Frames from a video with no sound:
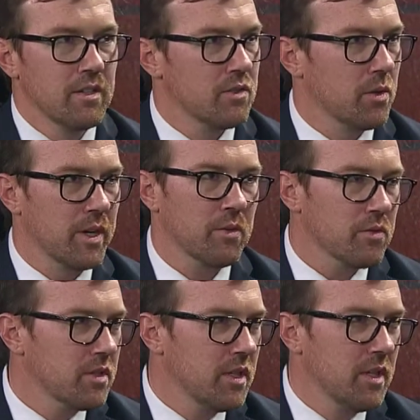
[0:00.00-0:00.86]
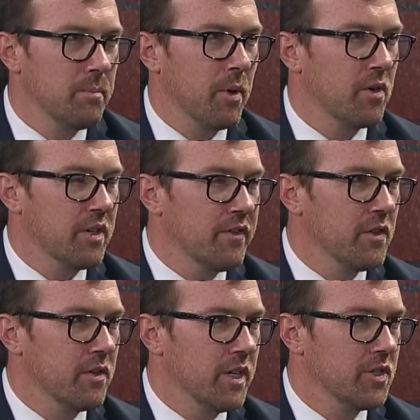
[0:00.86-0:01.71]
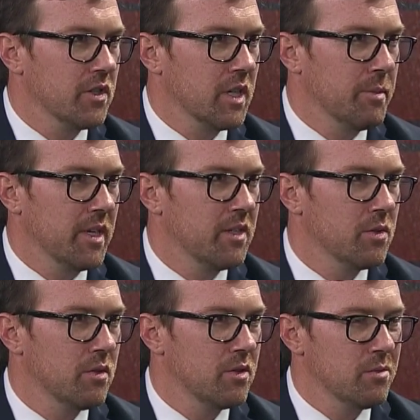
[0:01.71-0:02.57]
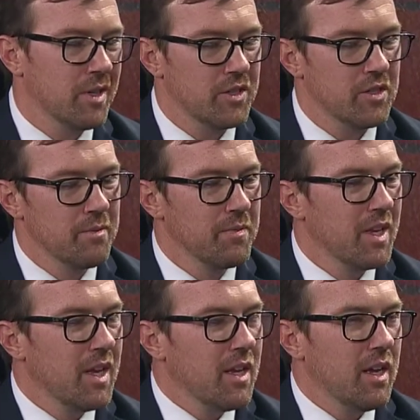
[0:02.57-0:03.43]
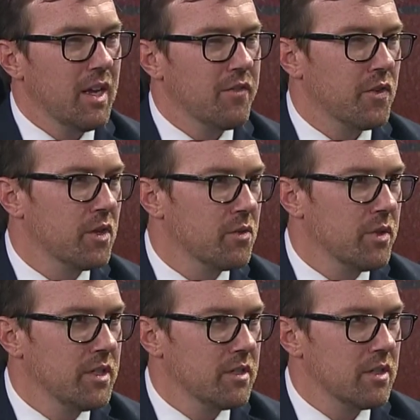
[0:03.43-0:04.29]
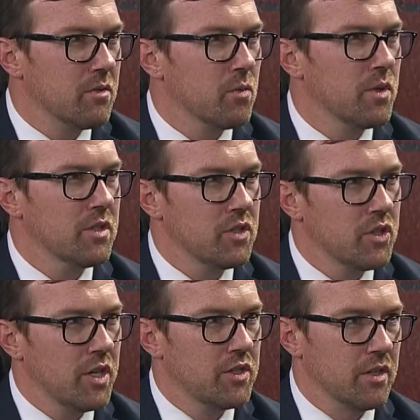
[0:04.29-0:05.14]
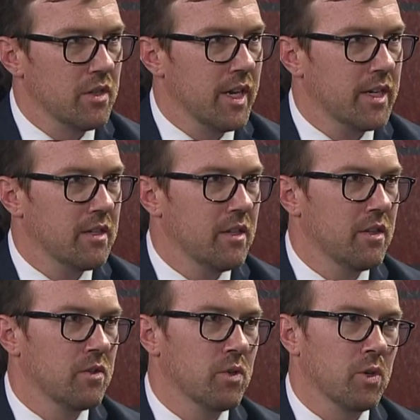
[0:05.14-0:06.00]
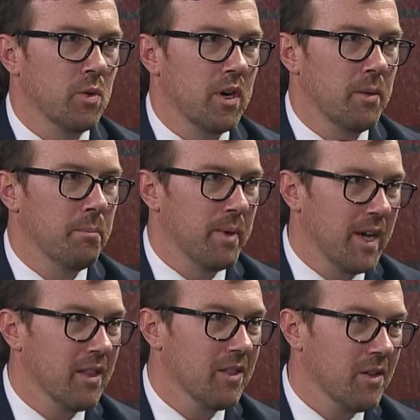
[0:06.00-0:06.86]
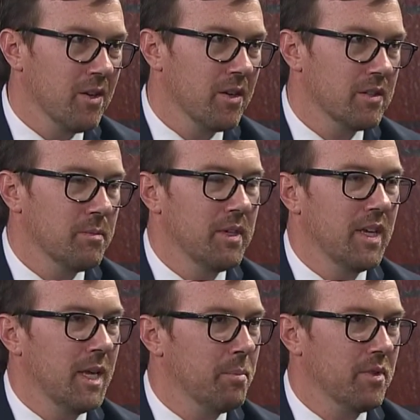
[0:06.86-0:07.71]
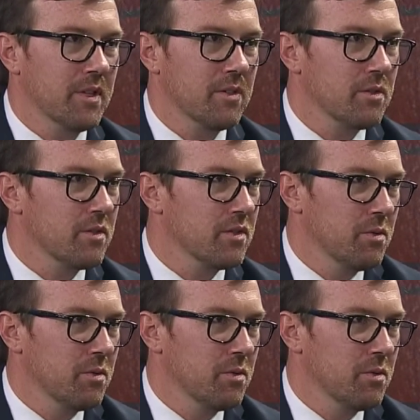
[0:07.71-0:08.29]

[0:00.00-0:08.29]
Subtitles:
So I don't see party affiliation coming into it too much. And for good reason. Once a judge is elected, they're required by law to be apolitical.